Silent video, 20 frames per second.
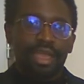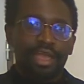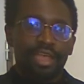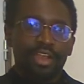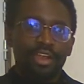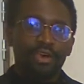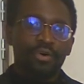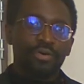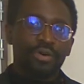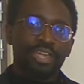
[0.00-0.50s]

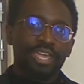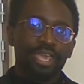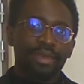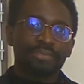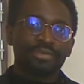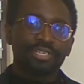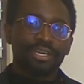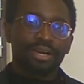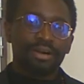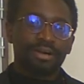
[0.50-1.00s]
Hello Cape
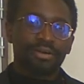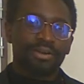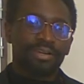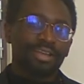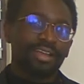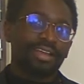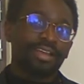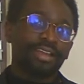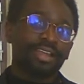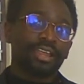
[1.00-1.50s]
Town
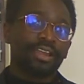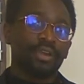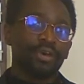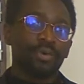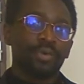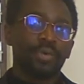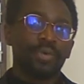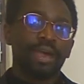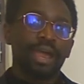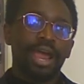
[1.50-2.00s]
and
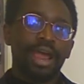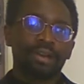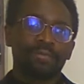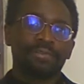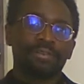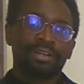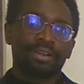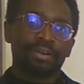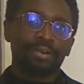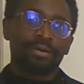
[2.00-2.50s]
hello
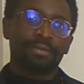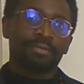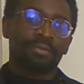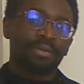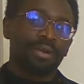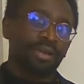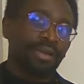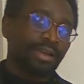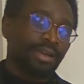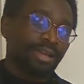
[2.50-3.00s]
AfricaCom.
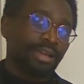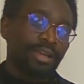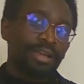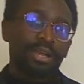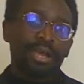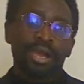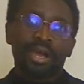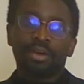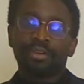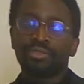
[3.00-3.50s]

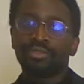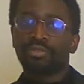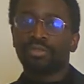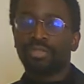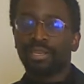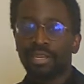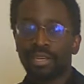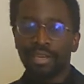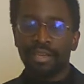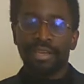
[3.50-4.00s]

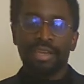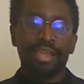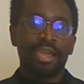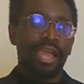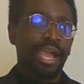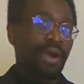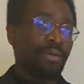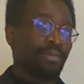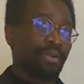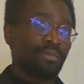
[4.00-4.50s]
Today
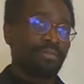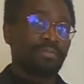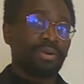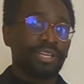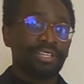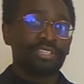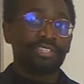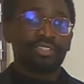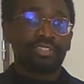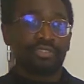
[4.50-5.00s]
I will
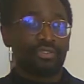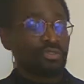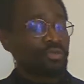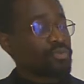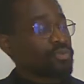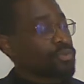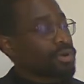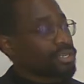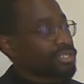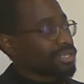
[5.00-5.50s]
pitch to you
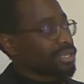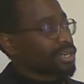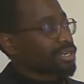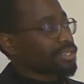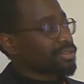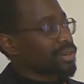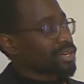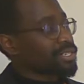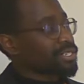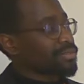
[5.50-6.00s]
Weza
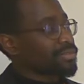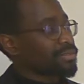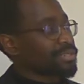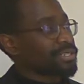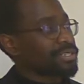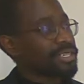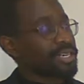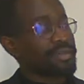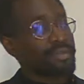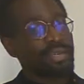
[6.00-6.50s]
Interactive
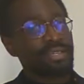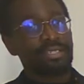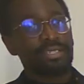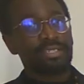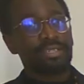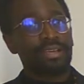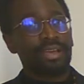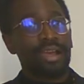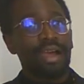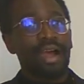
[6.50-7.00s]
Entertainment.
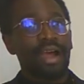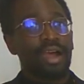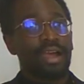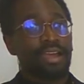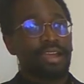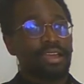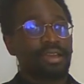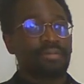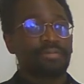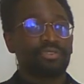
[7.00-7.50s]
I
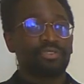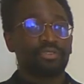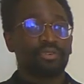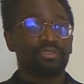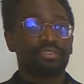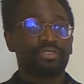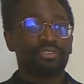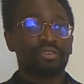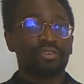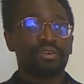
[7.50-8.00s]
am
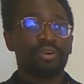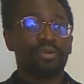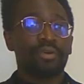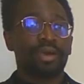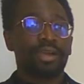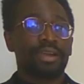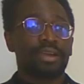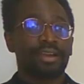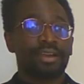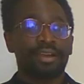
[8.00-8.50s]
George Odongo
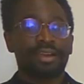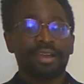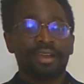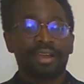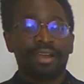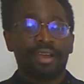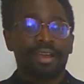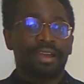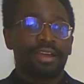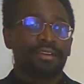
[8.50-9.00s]
Ahere,
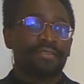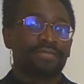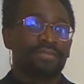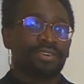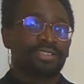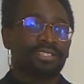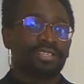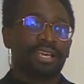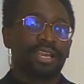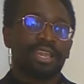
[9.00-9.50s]
and
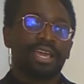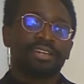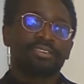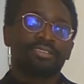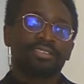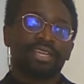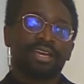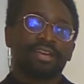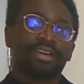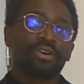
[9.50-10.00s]
firstly I'd like to
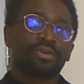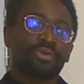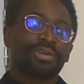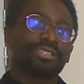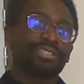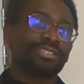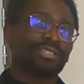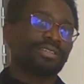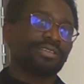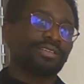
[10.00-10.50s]
thank
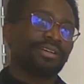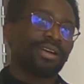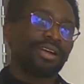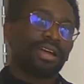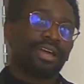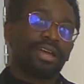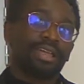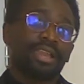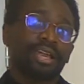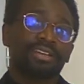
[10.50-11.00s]
Kwesi,
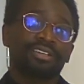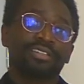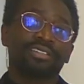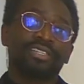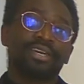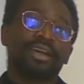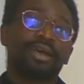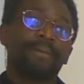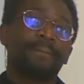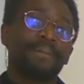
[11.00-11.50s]
I'd like to
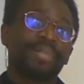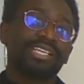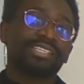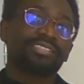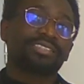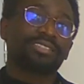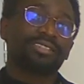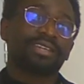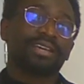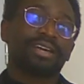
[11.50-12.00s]
thank
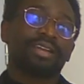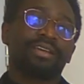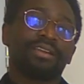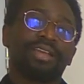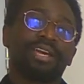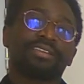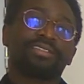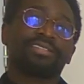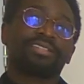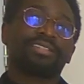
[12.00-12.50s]
Mest, and I'd
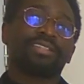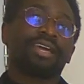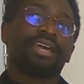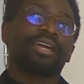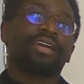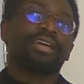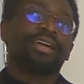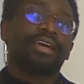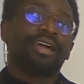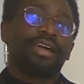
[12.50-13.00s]
like to
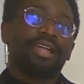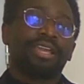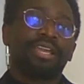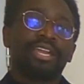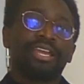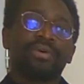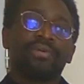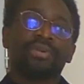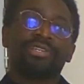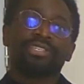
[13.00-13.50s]
thank
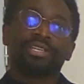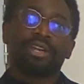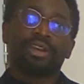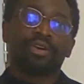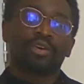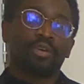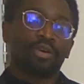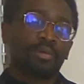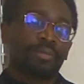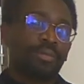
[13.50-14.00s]
Liquid
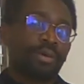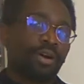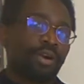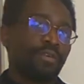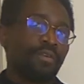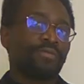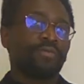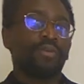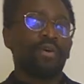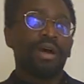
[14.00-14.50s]
Telecom
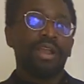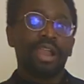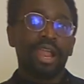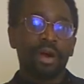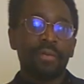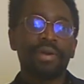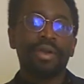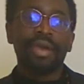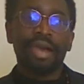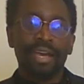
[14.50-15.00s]
for
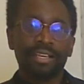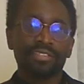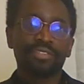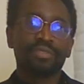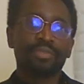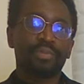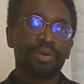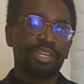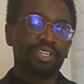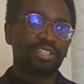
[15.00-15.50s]
allowing us to
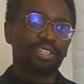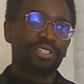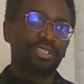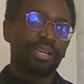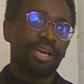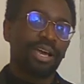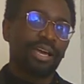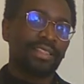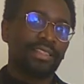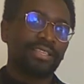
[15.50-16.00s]
pitch
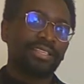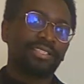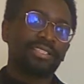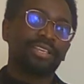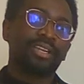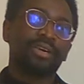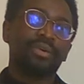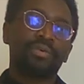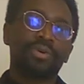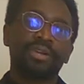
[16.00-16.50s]
at this
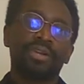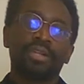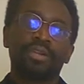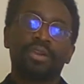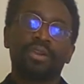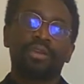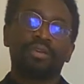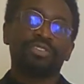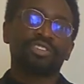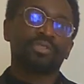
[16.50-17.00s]
Liquid
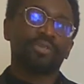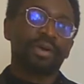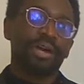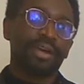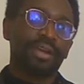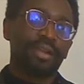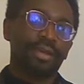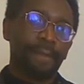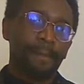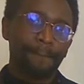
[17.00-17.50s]

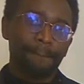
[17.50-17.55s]
Launchpad.